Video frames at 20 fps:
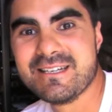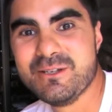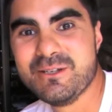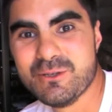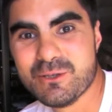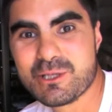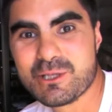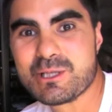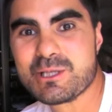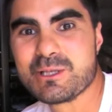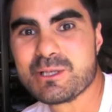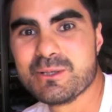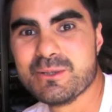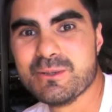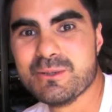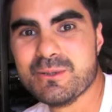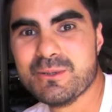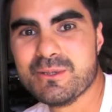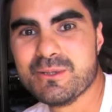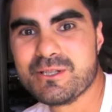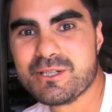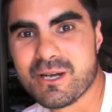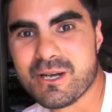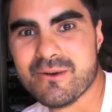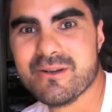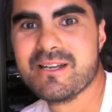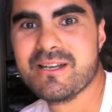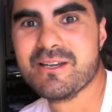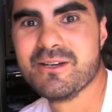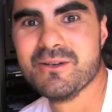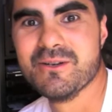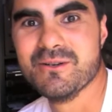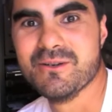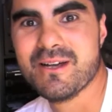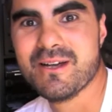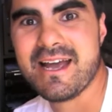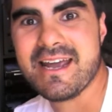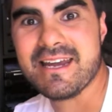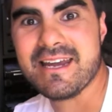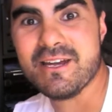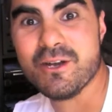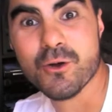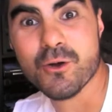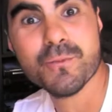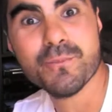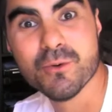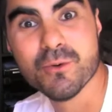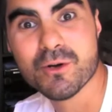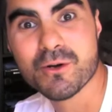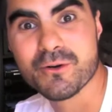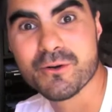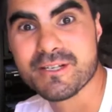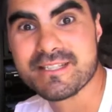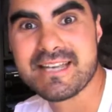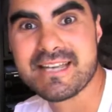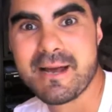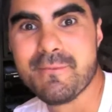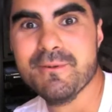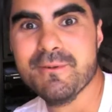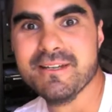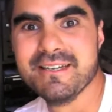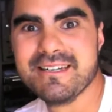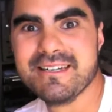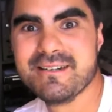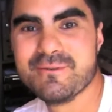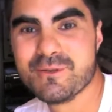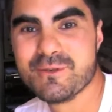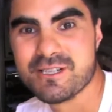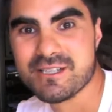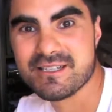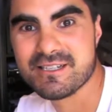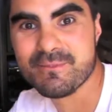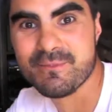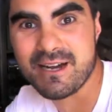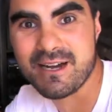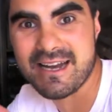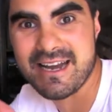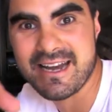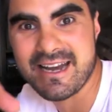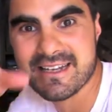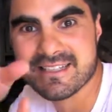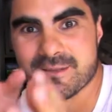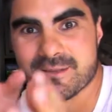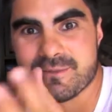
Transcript: used to showing you a notebook or a tablet which is in my hand,